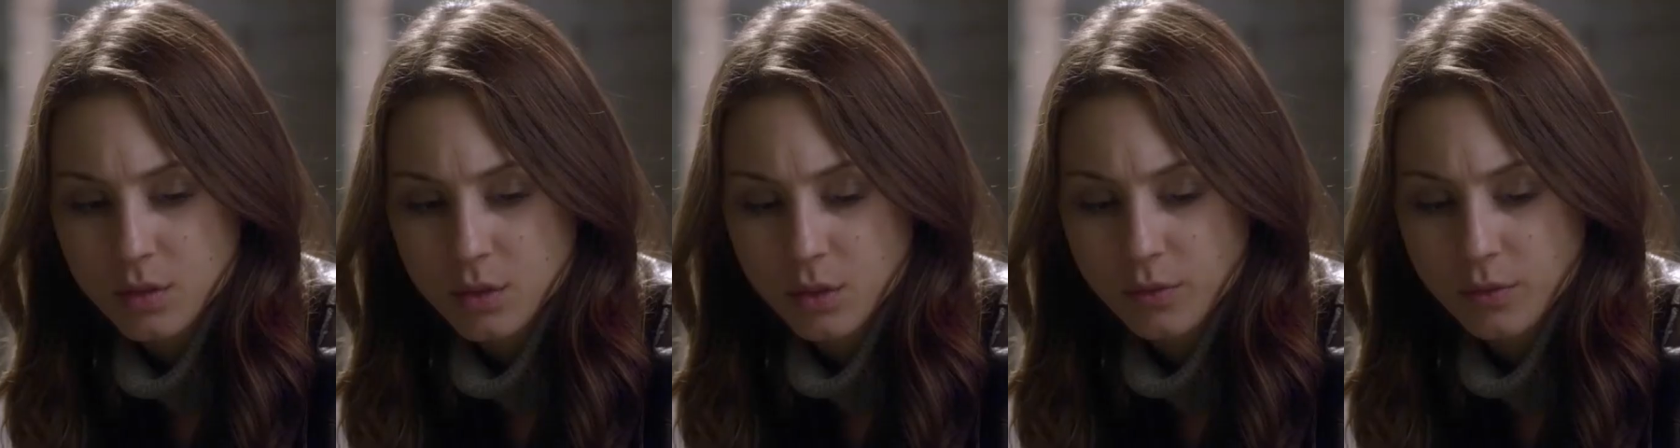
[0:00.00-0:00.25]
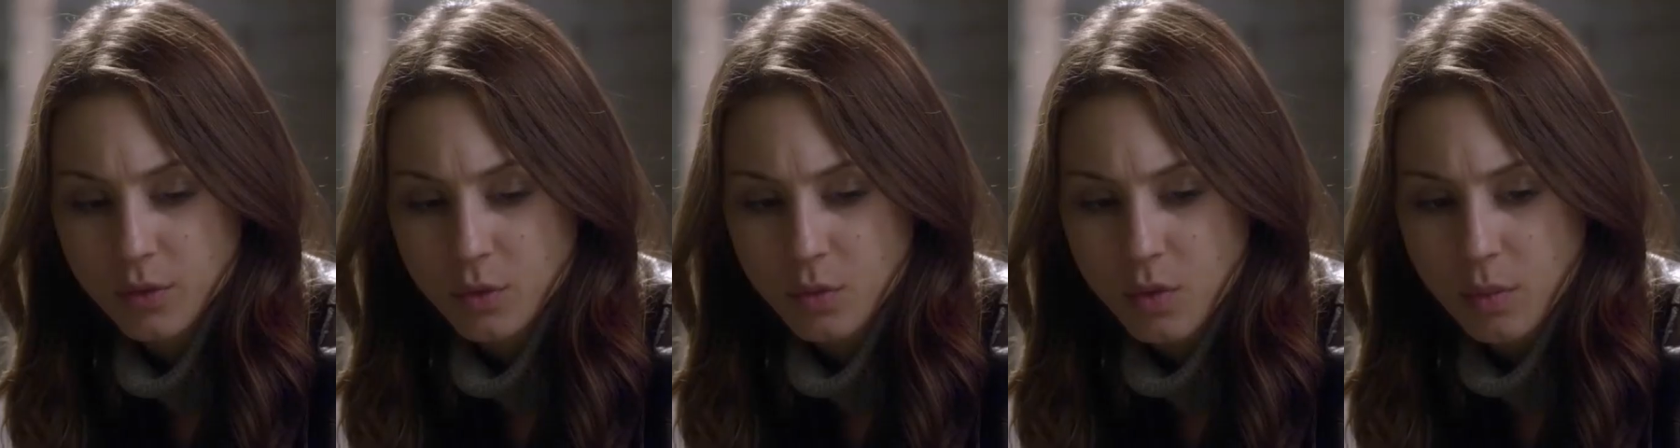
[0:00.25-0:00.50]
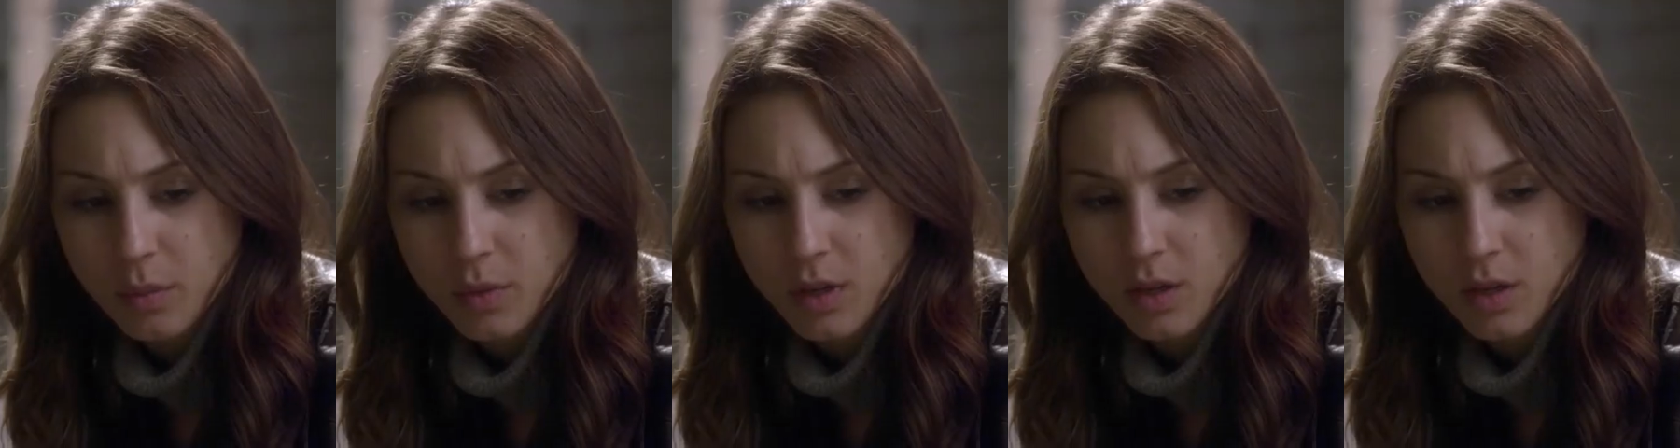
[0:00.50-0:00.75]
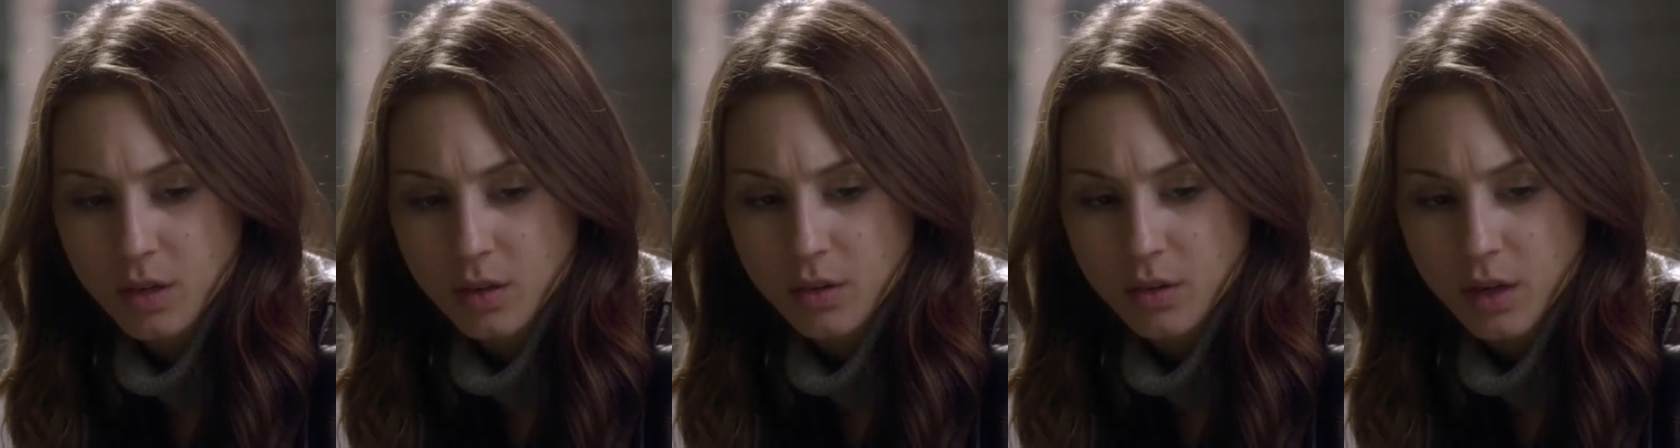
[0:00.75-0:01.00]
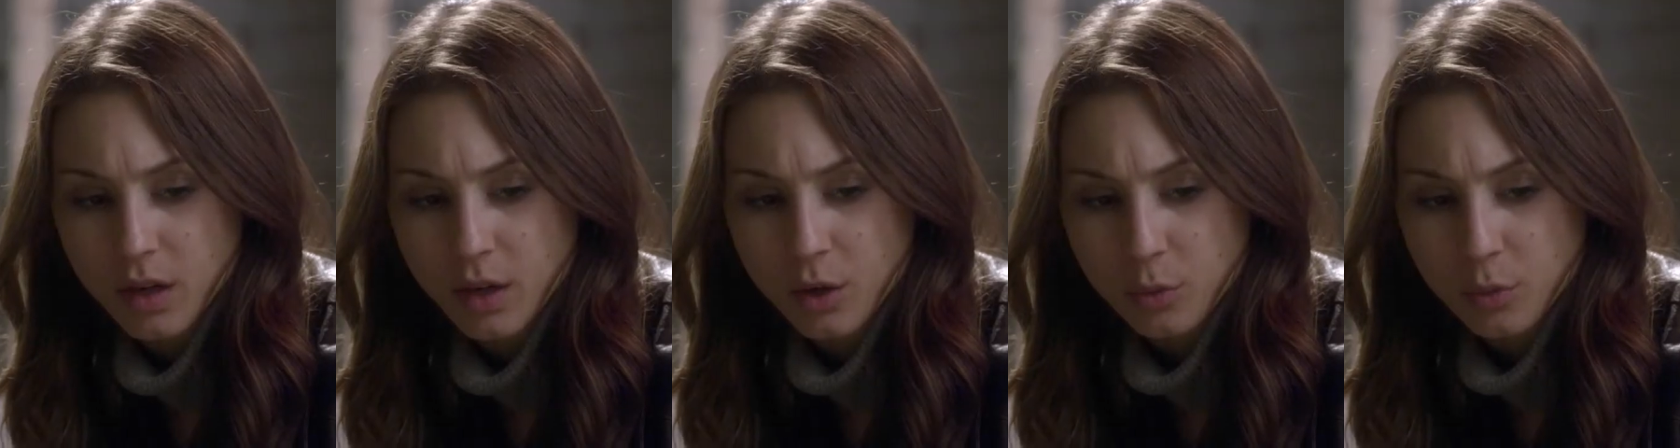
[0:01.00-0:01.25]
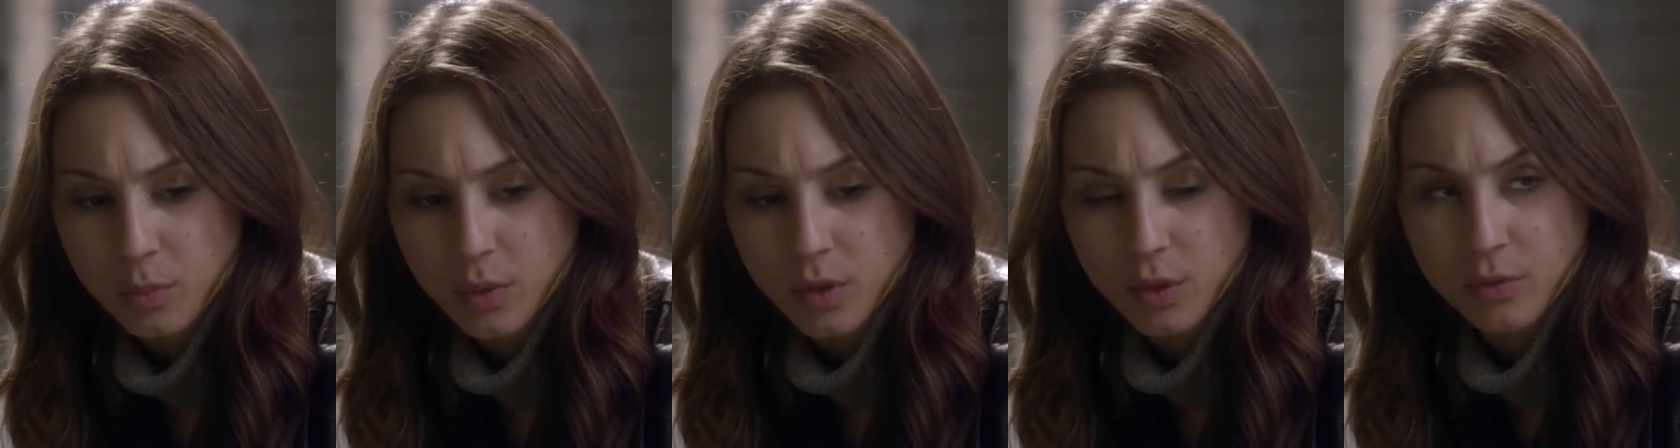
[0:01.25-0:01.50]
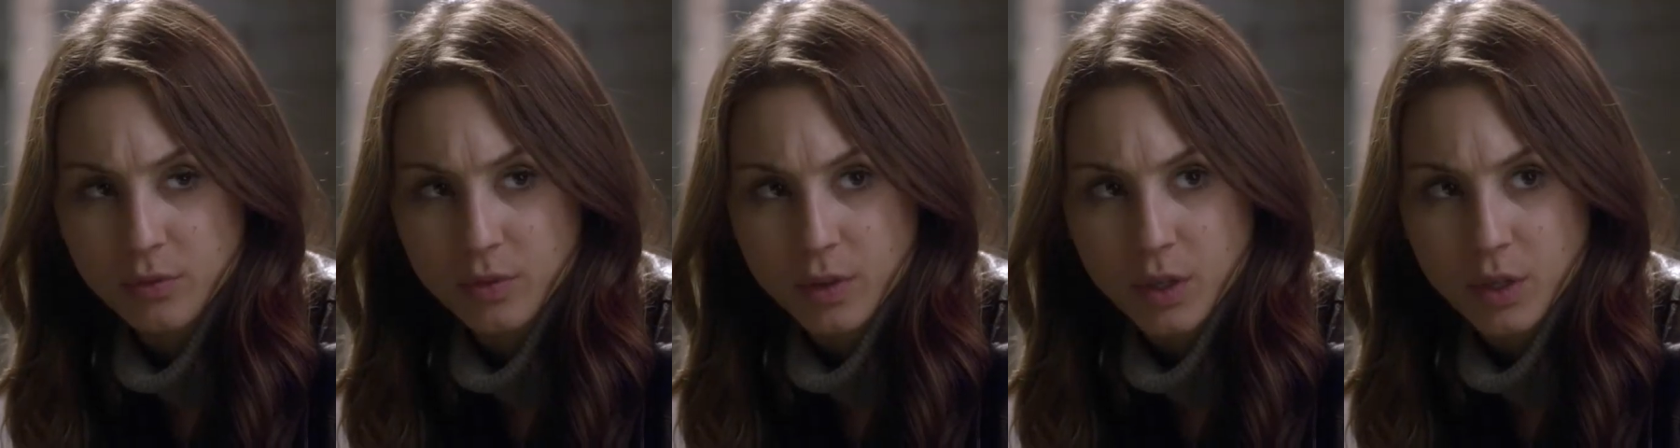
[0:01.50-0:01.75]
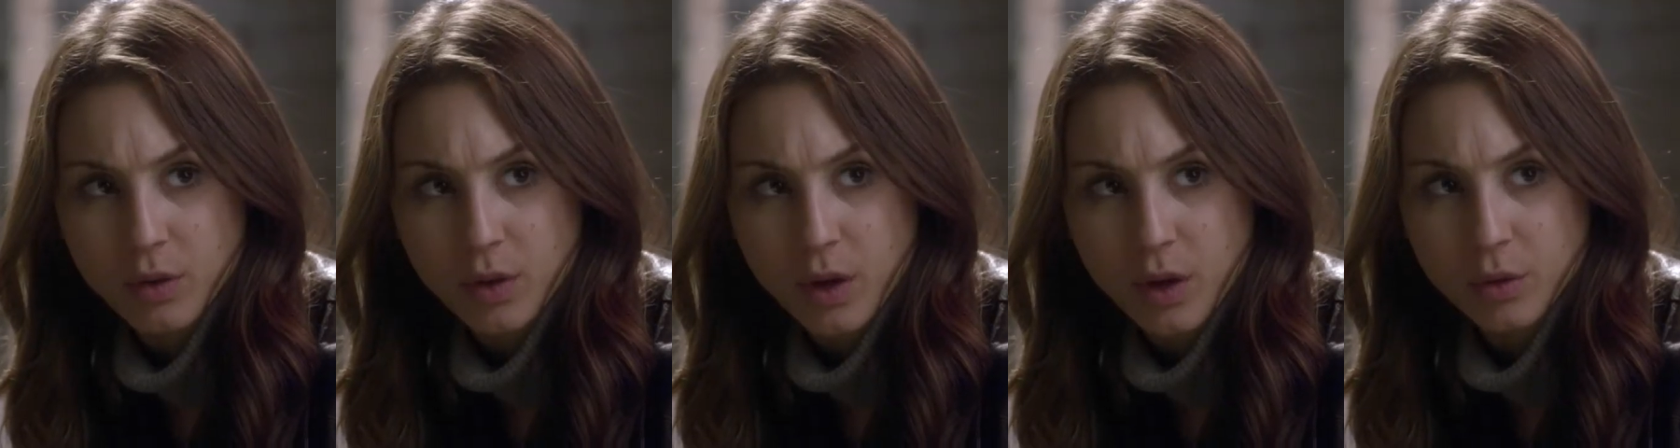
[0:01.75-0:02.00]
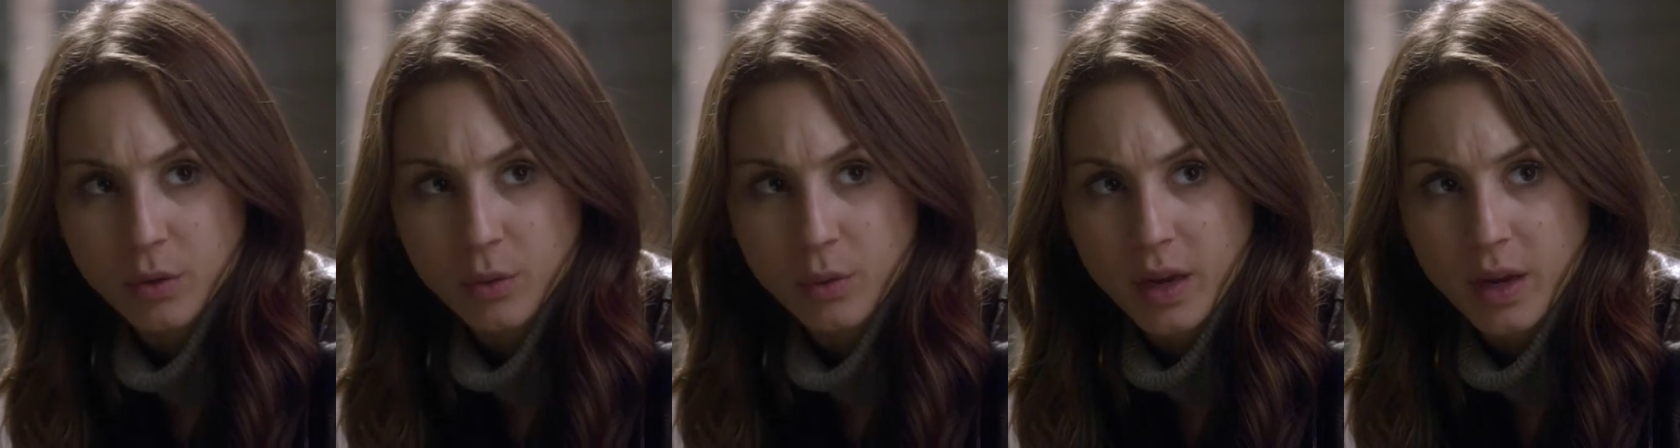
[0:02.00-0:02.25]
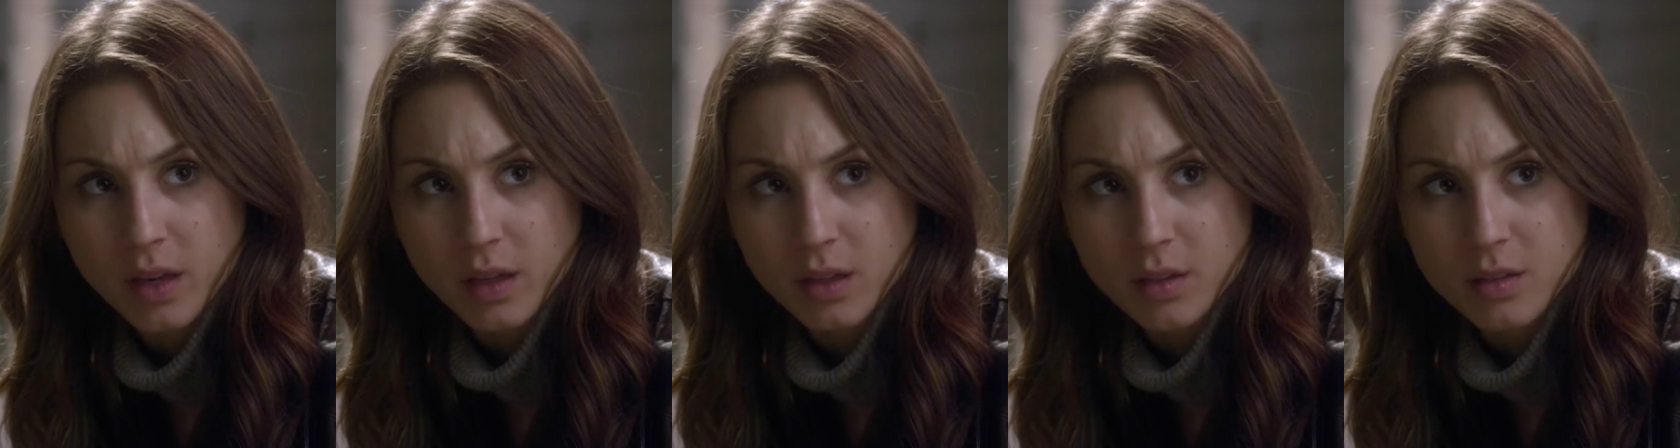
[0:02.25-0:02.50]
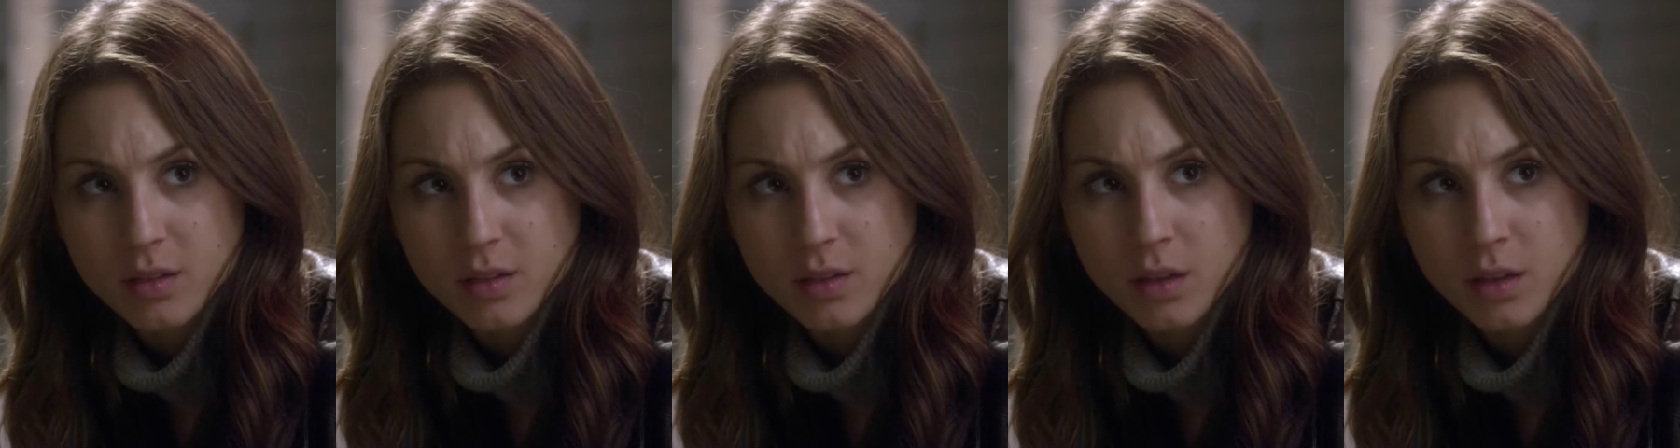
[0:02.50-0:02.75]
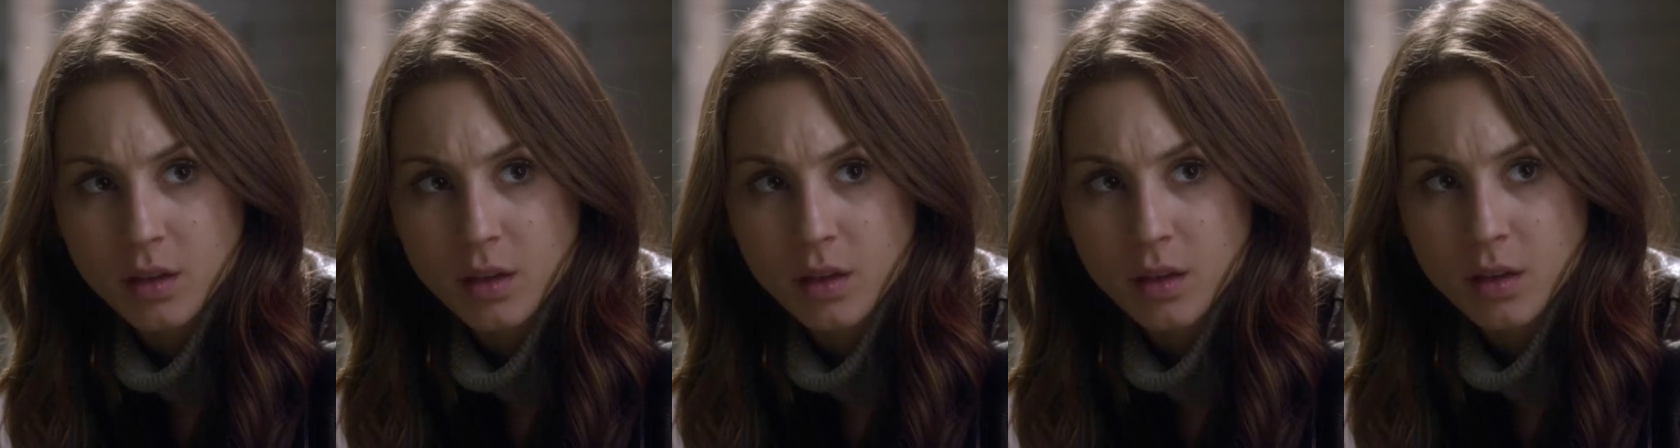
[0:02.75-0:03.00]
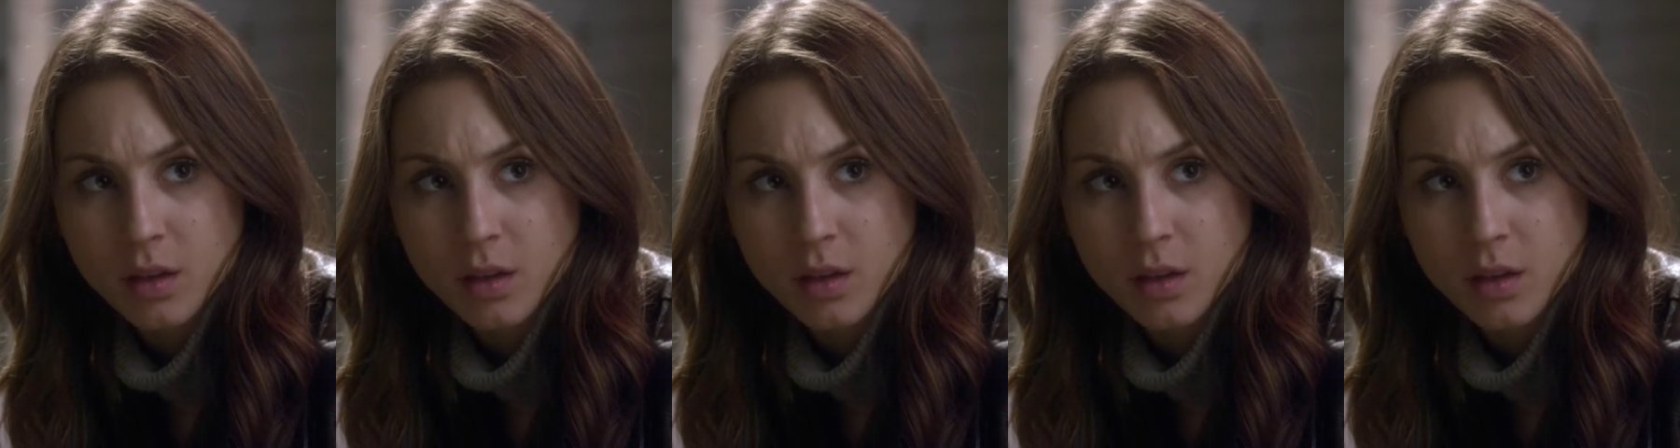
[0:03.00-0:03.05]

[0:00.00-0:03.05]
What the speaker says: So if you want me here to help you figure out who A is,